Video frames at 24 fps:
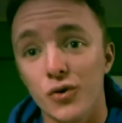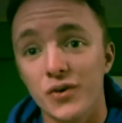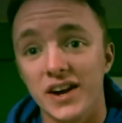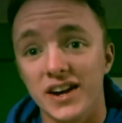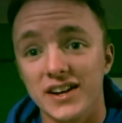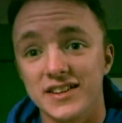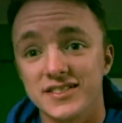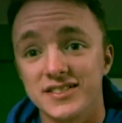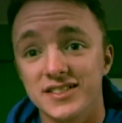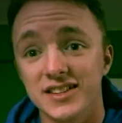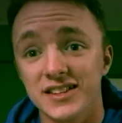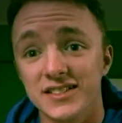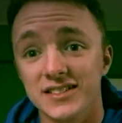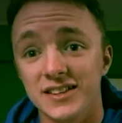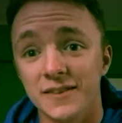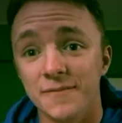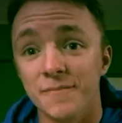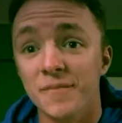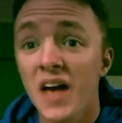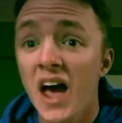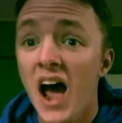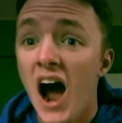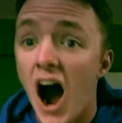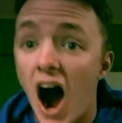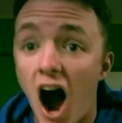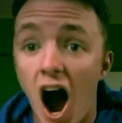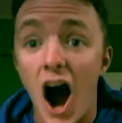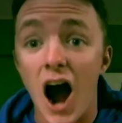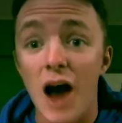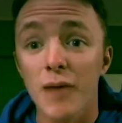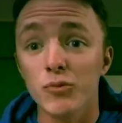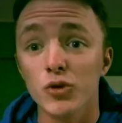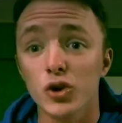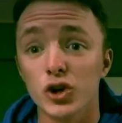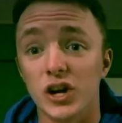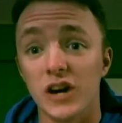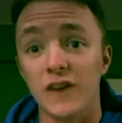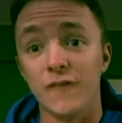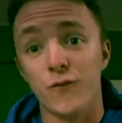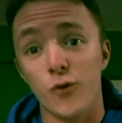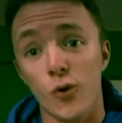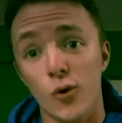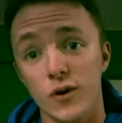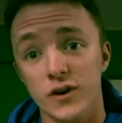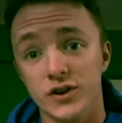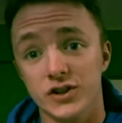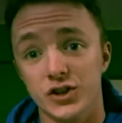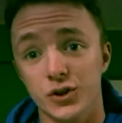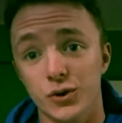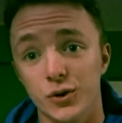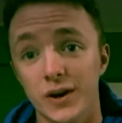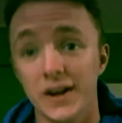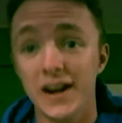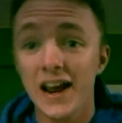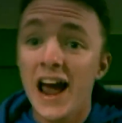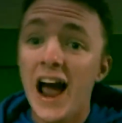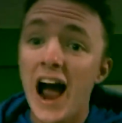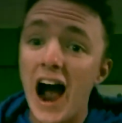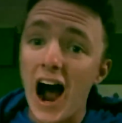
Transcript: next season. I'm looking forward to it.